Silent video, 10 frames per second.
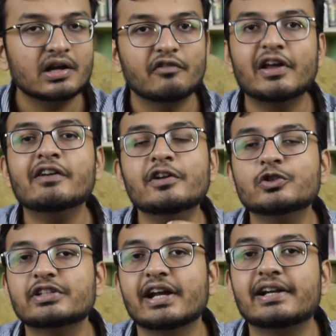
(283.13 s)
Whenever you
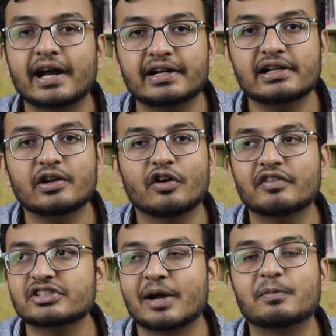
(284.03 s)
see a title of a
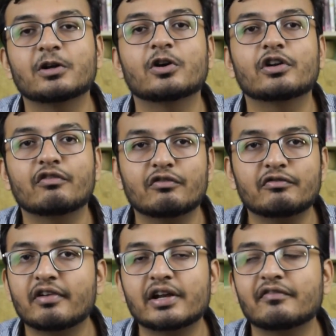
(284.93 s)
chapter, or
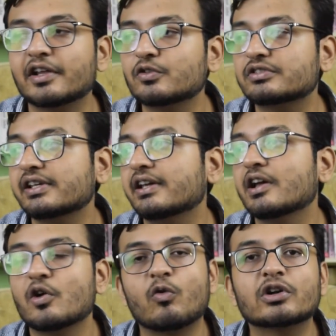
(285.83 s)
when you see
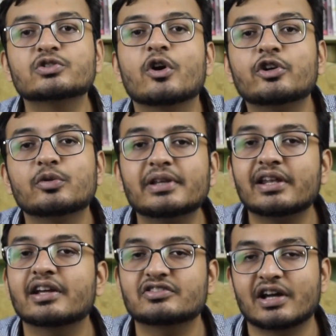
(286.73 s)
what's going to be the
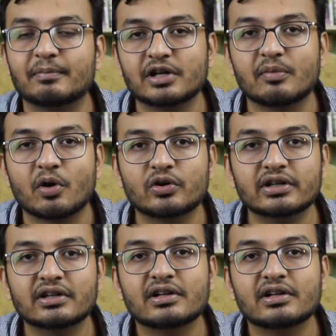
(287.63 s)
next chapter about,